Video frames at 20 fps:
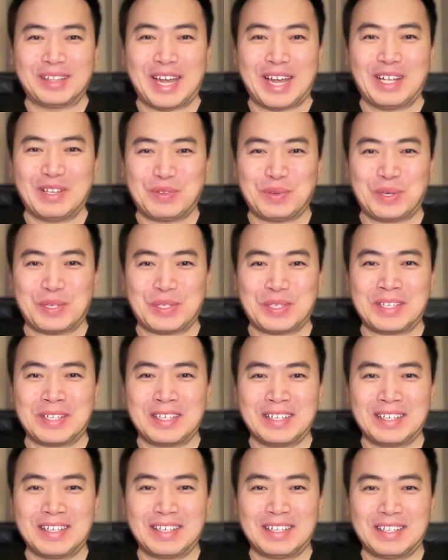dangerous
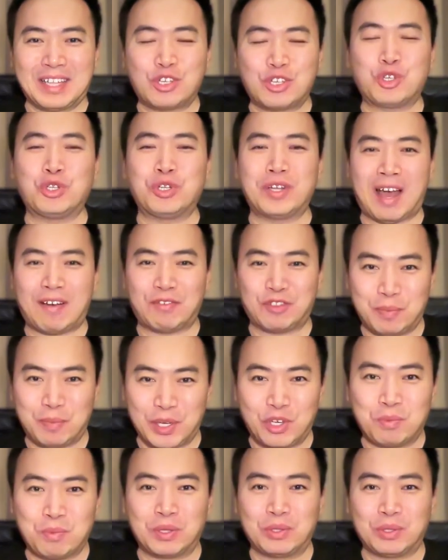that shouldn't have to
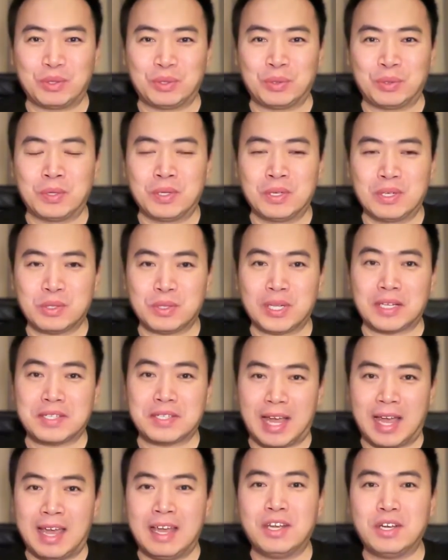be human to do. So
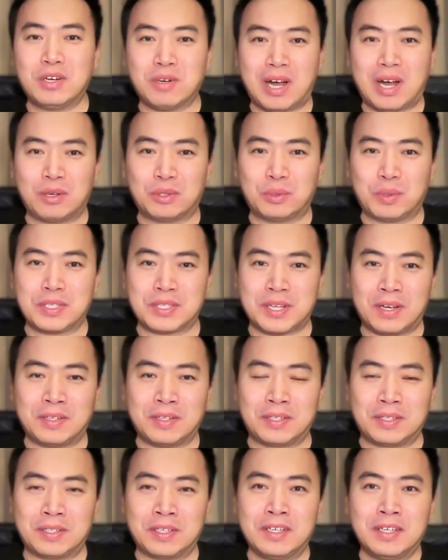that's the angle how we
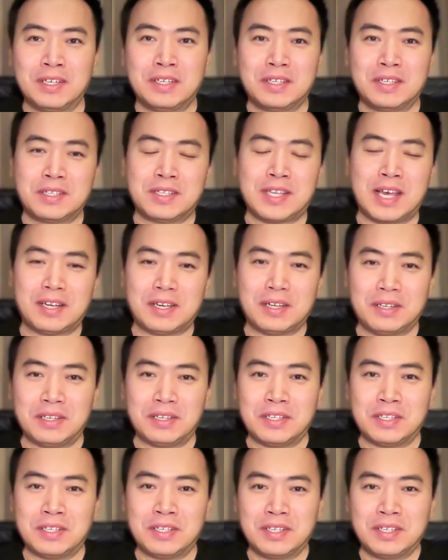started.
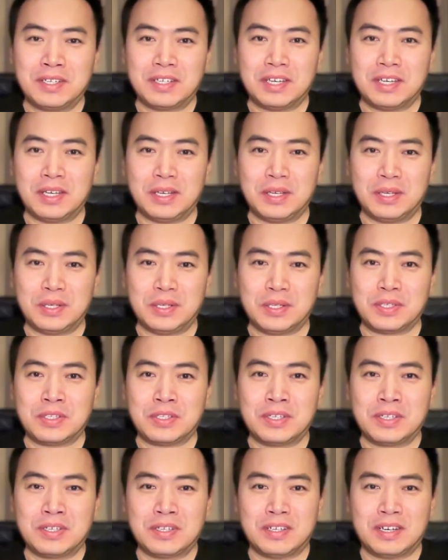Second
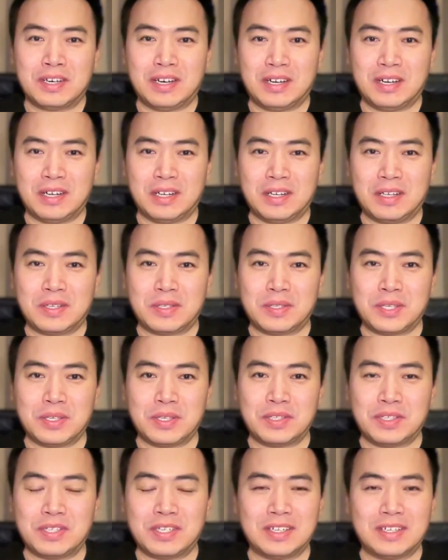is uh,
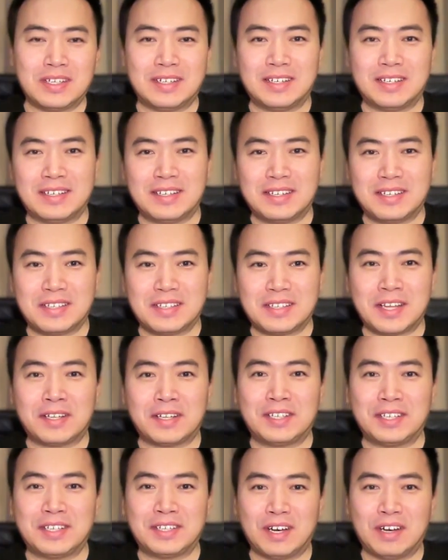since the
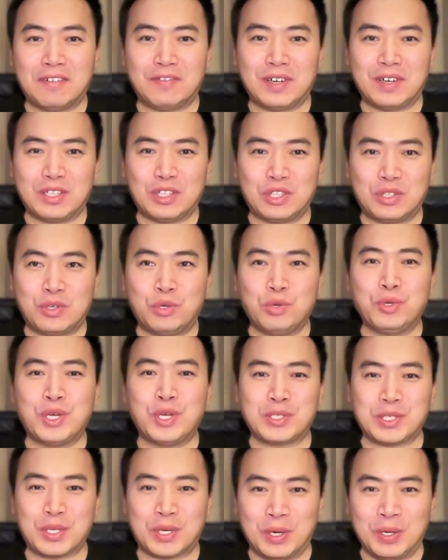starting of two
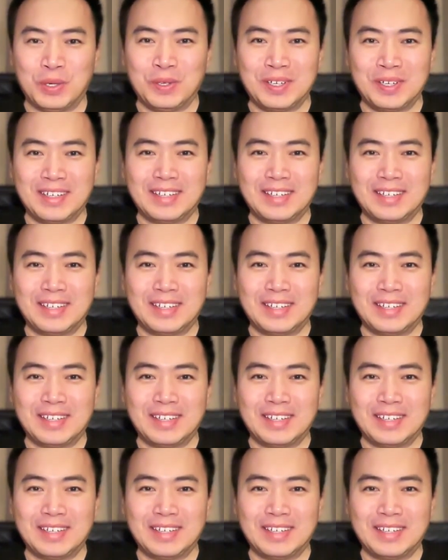years ago,